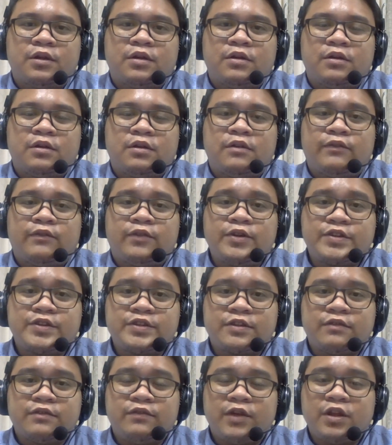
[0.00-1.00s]
The
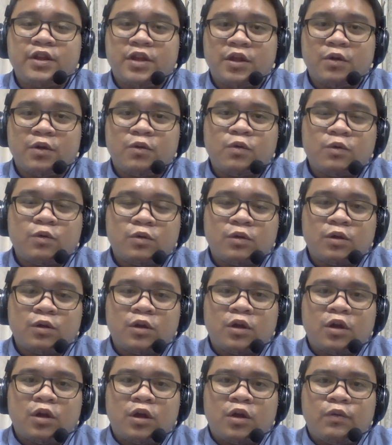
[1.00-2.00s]
first video,
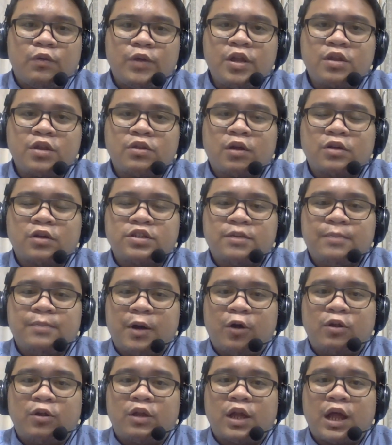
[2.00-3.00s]
we talked
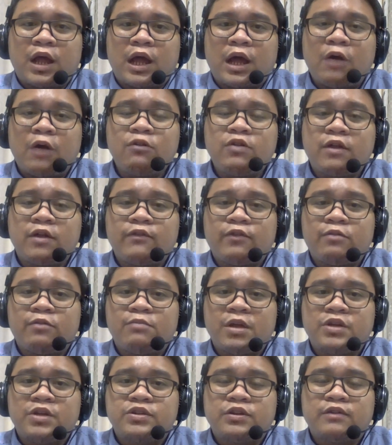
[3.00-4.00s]
about how
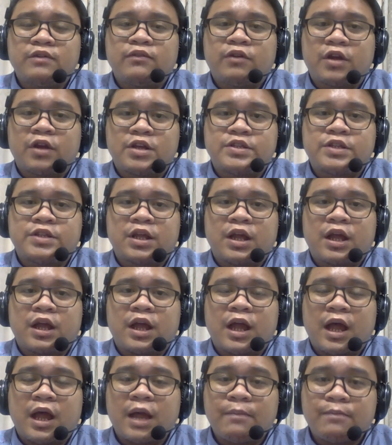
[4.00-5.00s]
deformation of crust
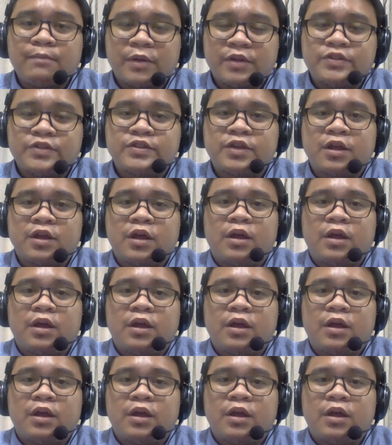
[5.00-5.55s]
happens